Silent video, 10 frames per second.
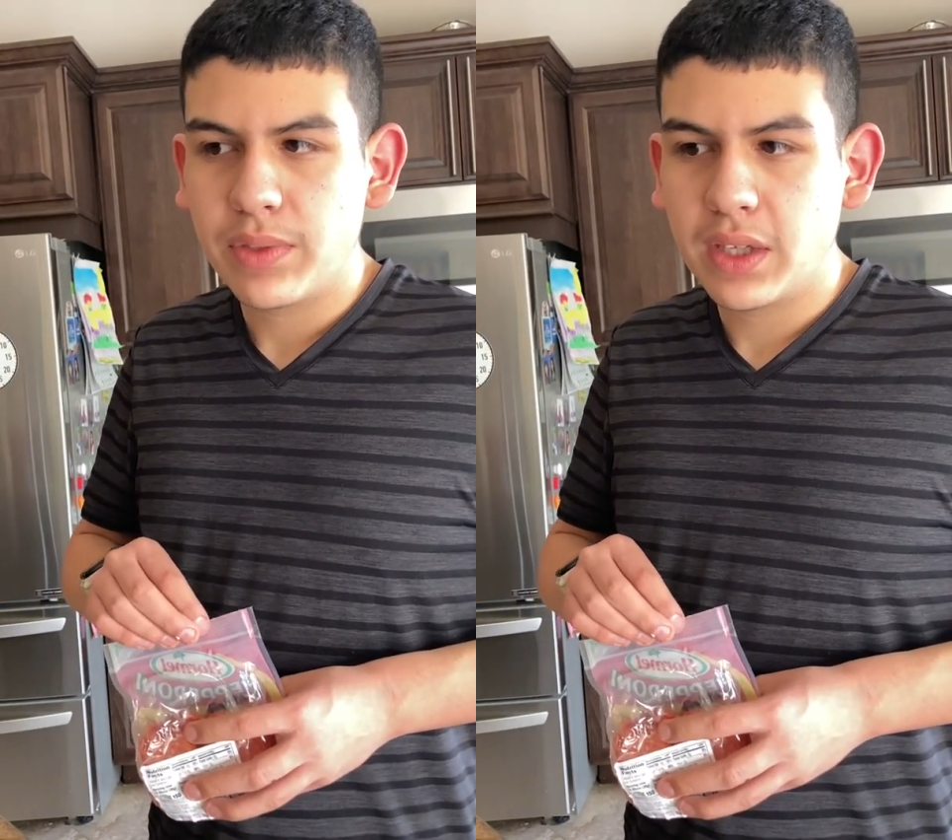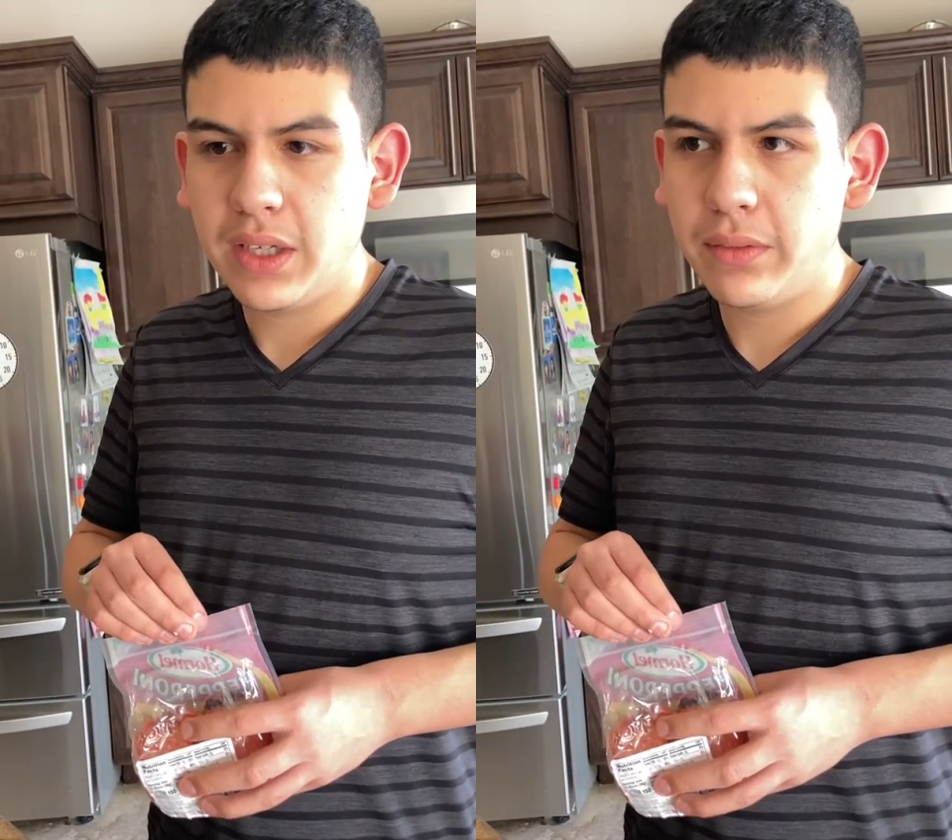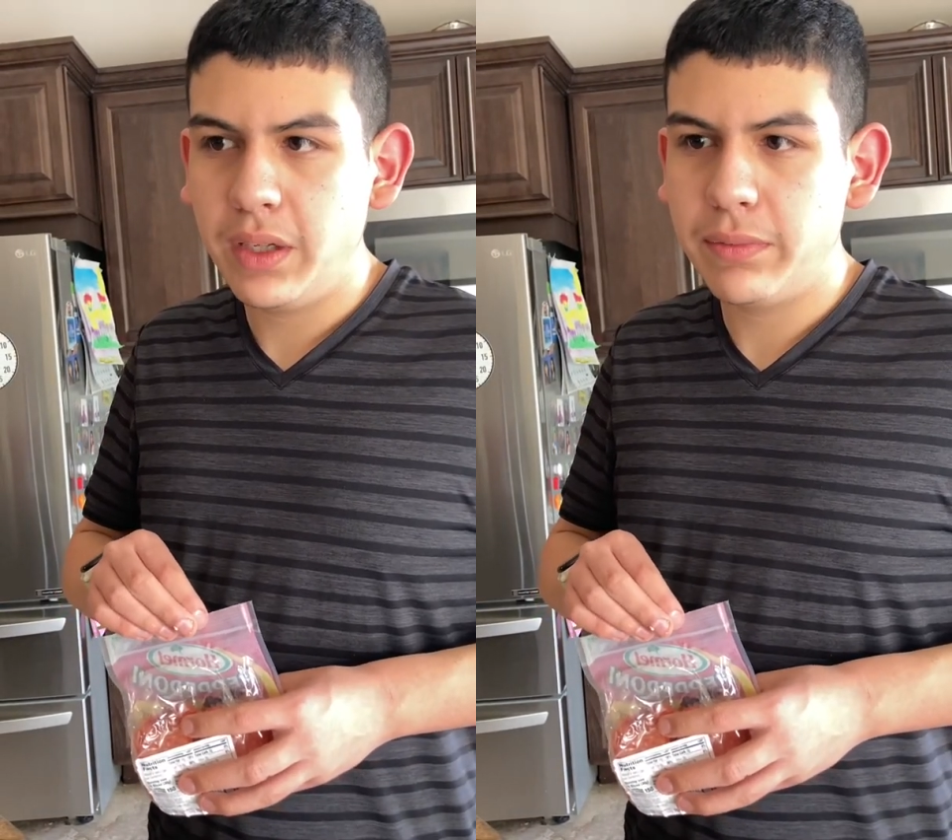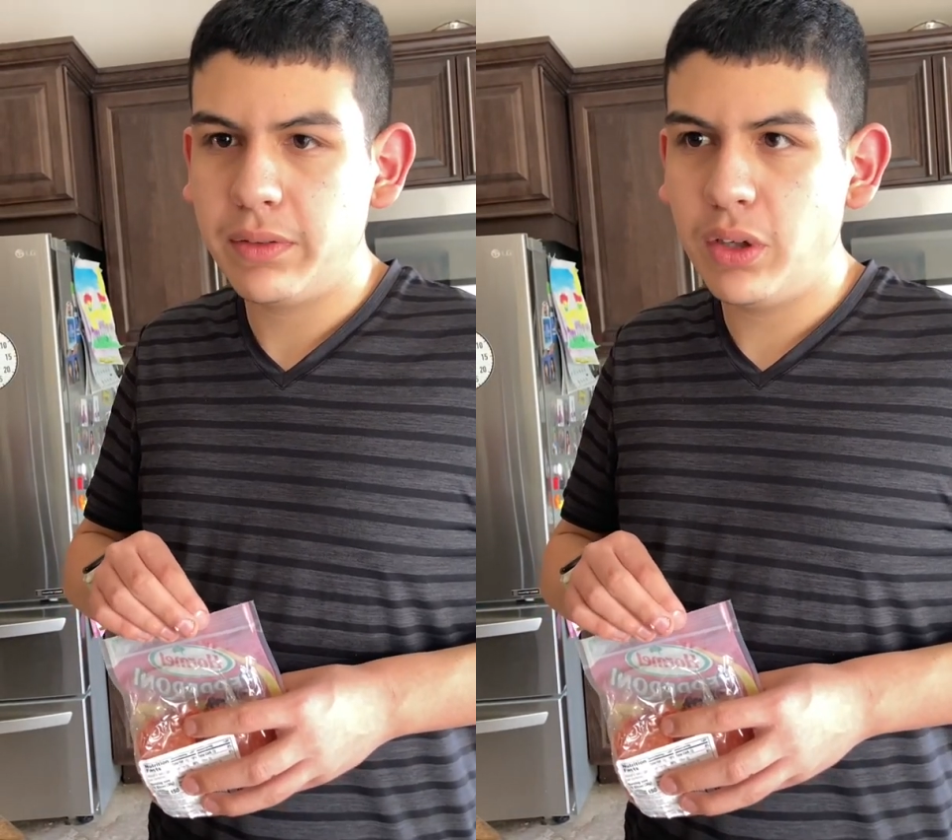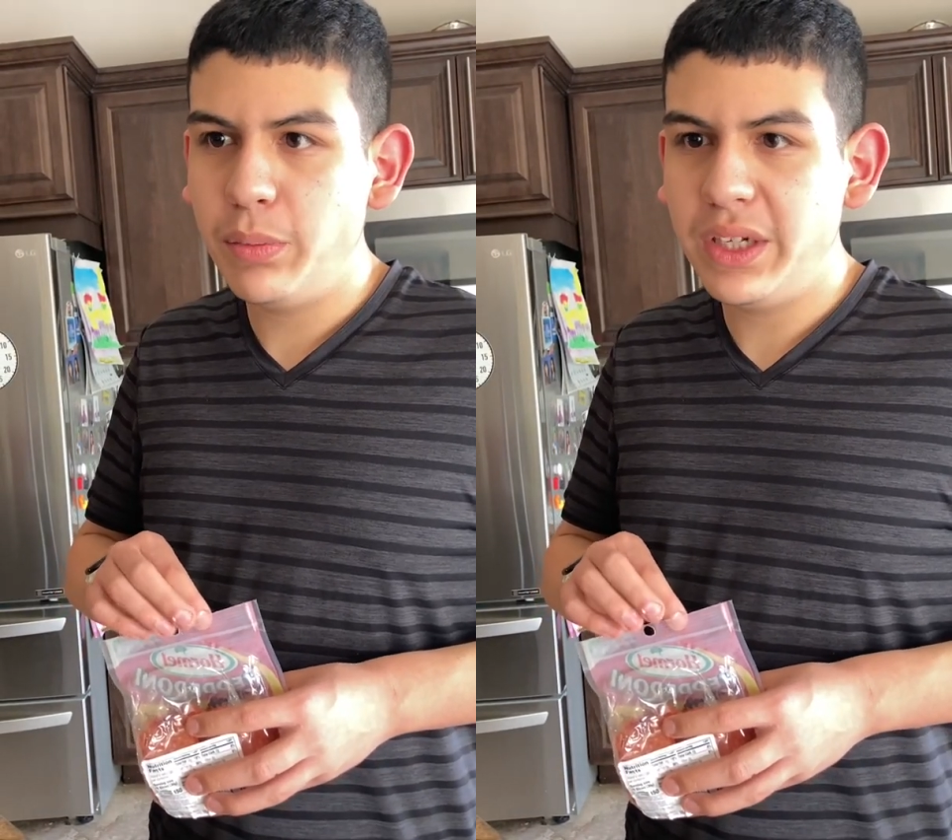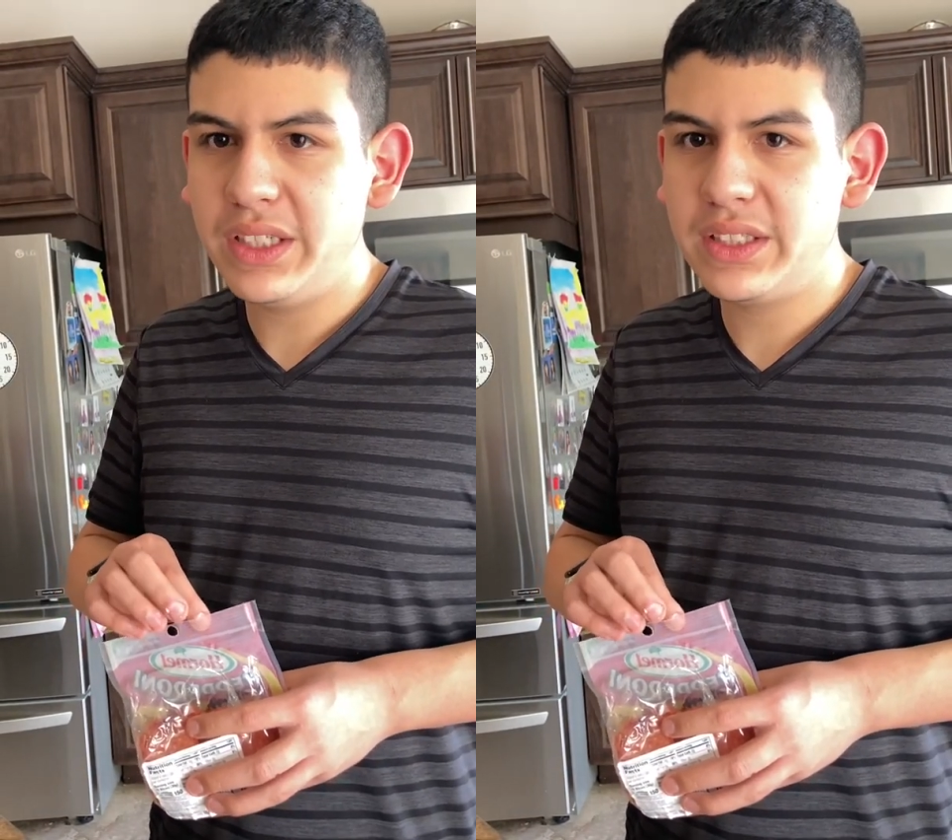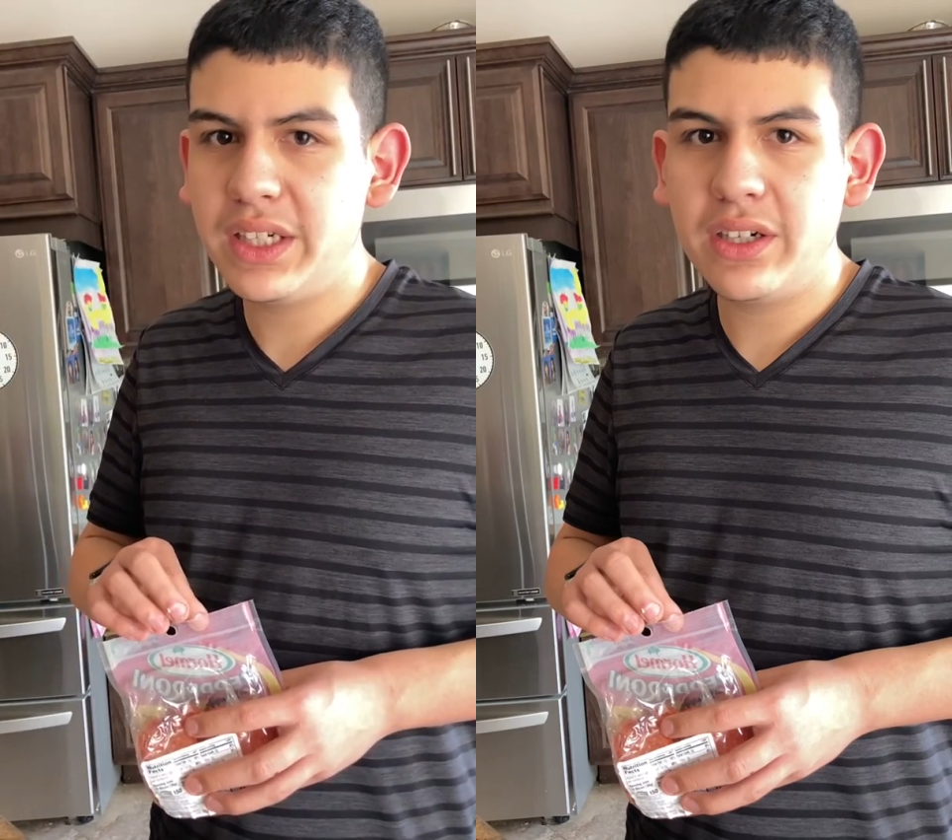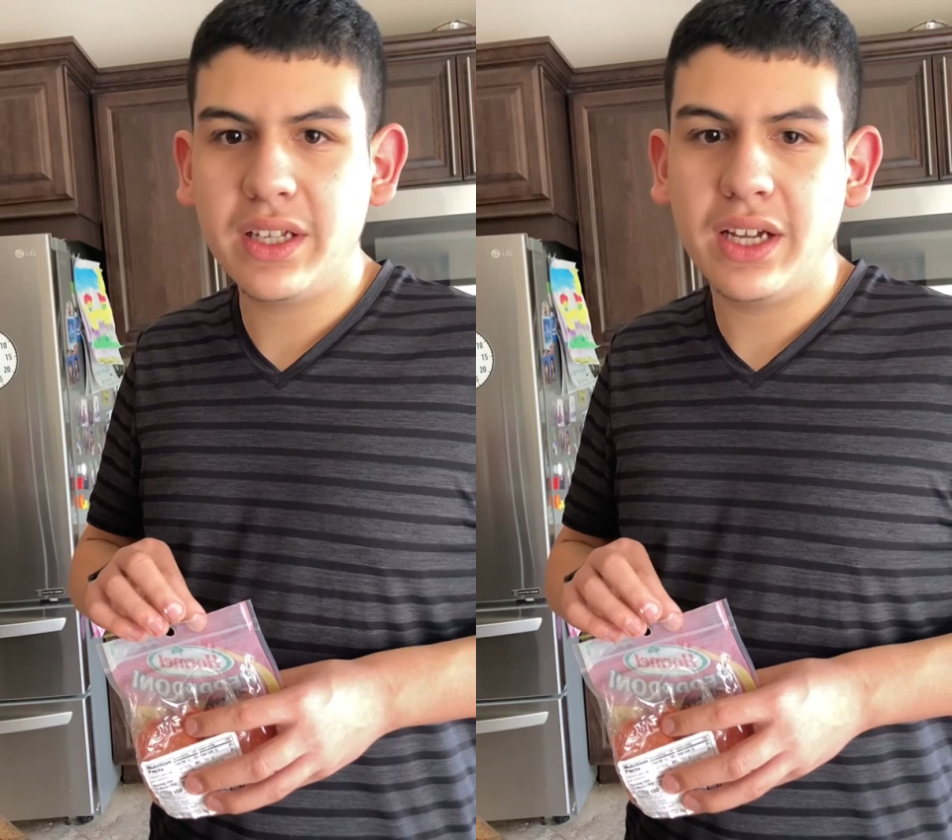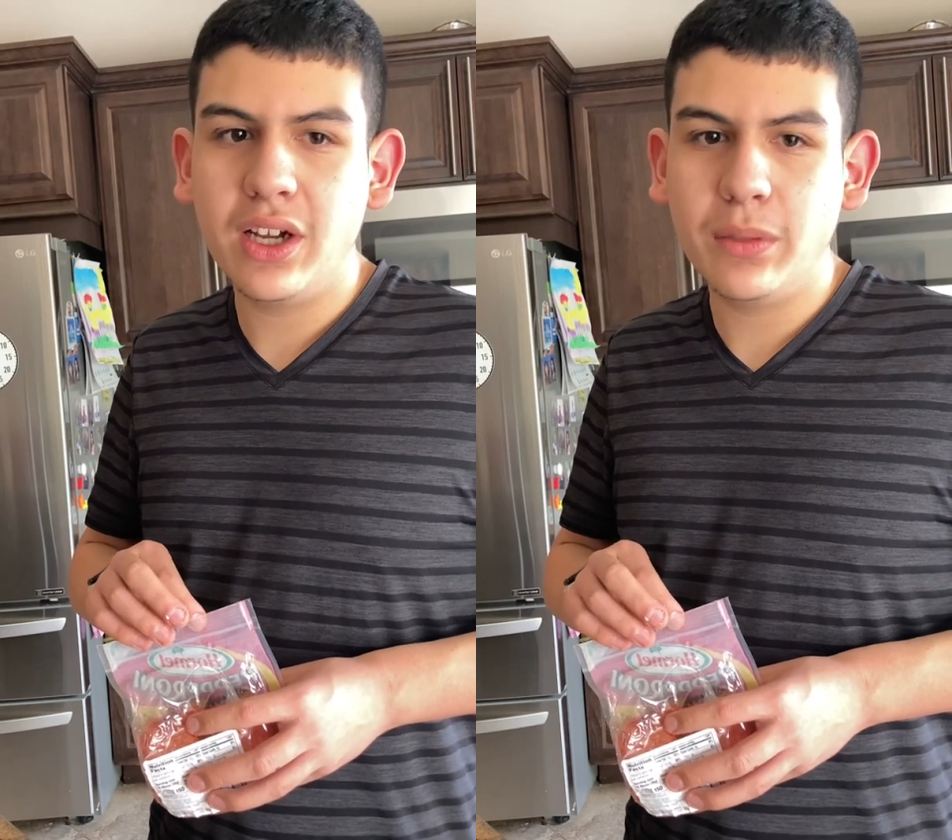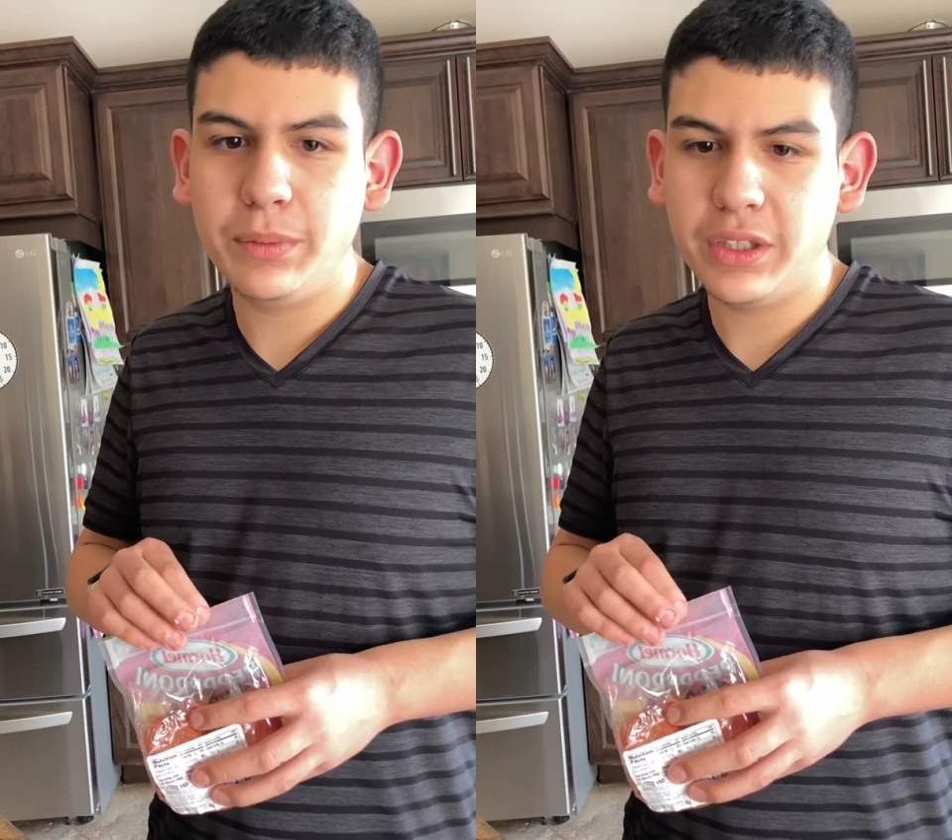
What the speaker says: If nobody's there to help,